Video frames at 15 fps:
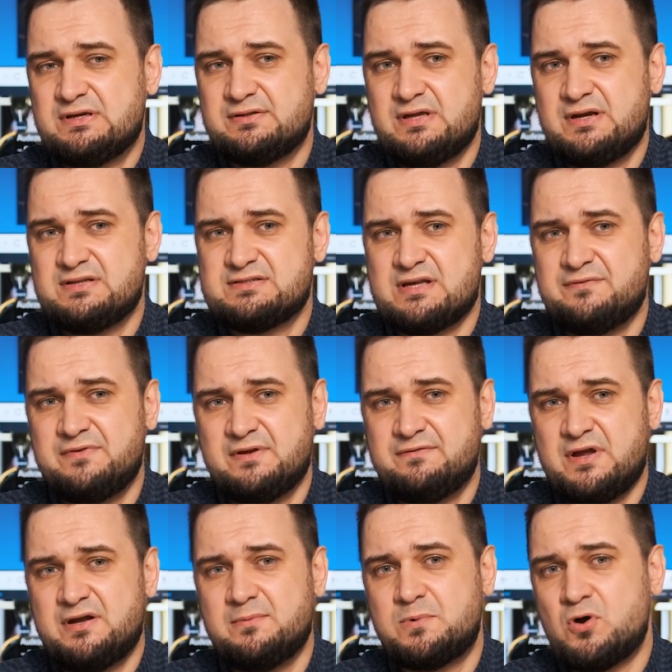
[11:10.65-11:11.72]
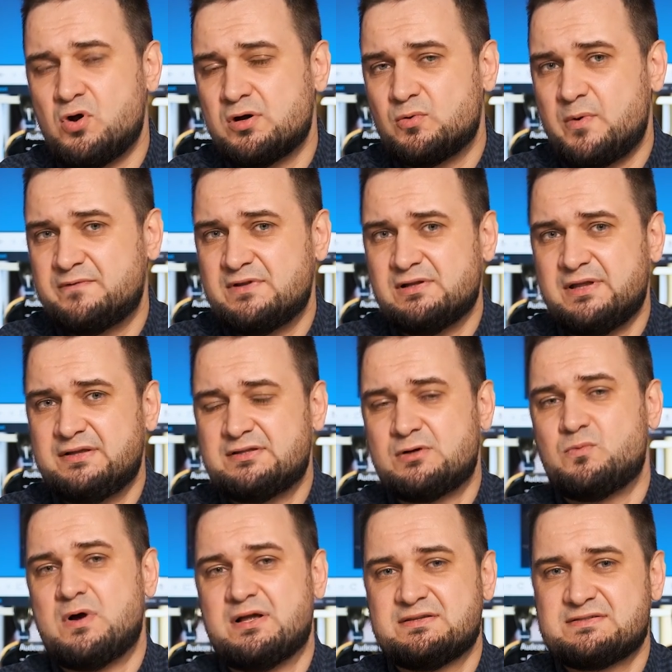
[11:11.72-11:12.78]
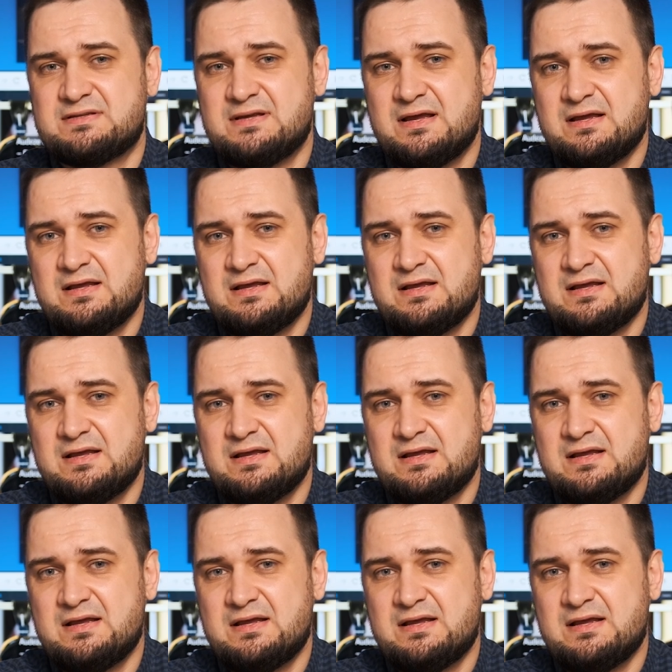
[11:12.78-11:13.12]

There is something very wrong with the later ones.